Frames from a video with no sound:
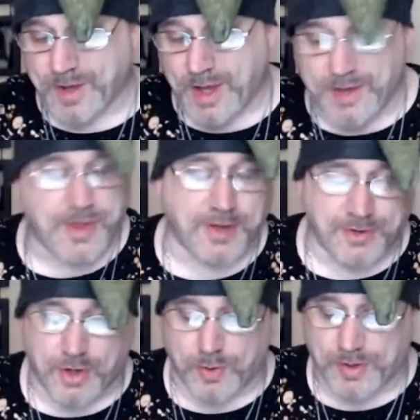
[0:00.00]
then,
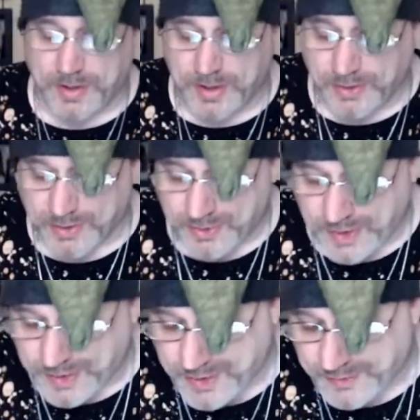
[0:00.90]
you know,
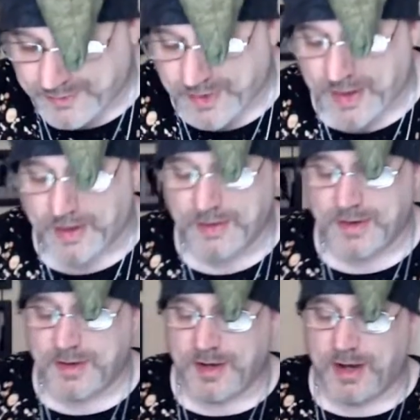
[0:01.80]
and there's a
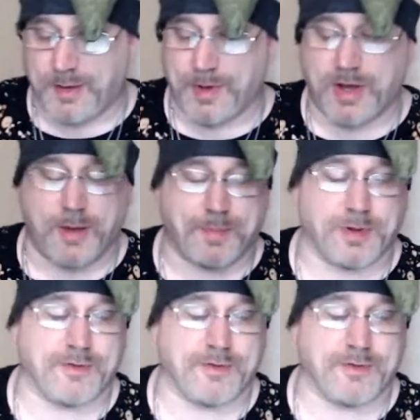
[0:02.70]
couple